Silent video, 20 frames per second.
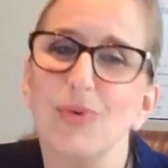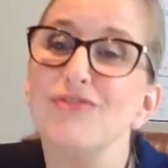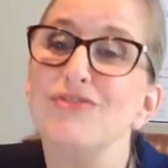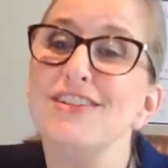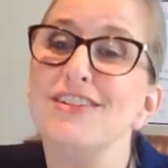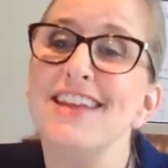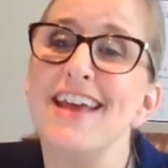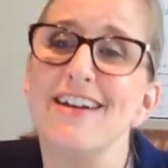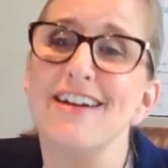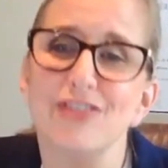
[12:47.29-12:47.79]
we've
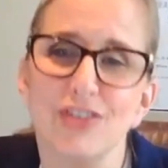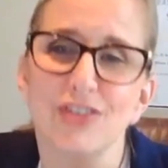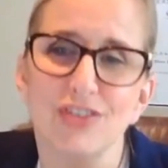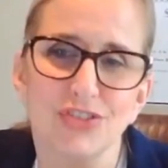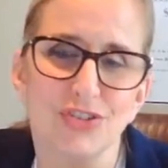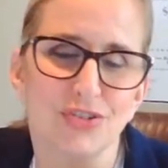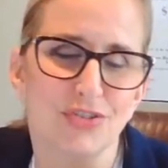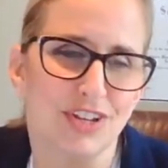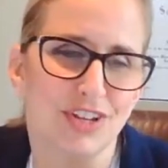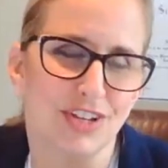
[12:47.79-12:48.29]
never
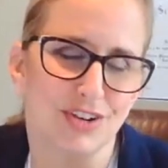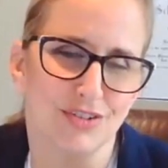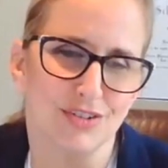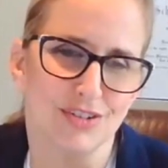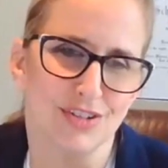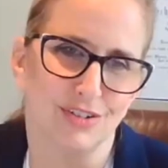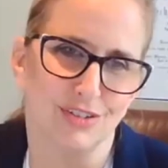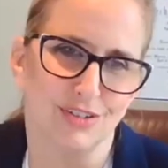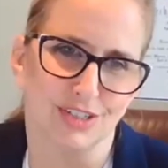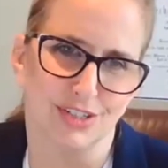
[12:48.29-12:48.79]
in 30
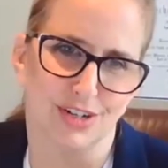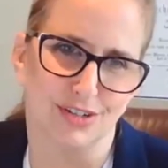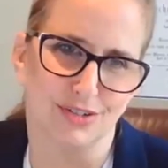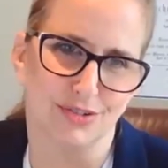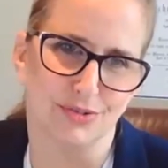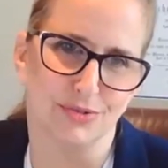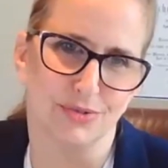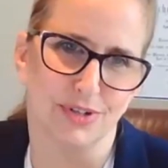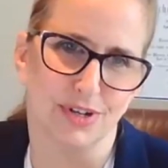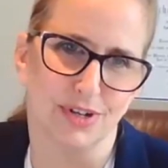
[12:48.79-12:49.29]
years held a
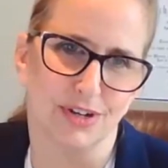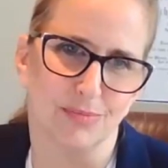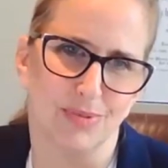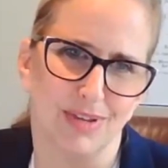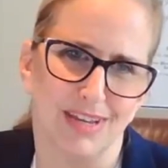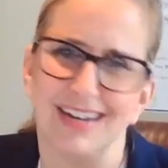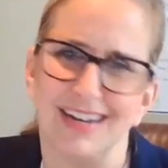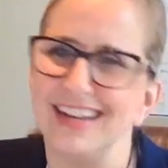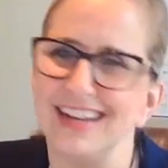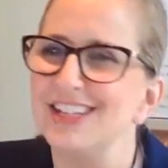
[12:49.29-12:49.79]
doctor to a
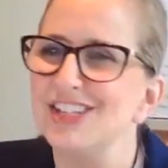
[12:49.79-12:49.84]
non-compete.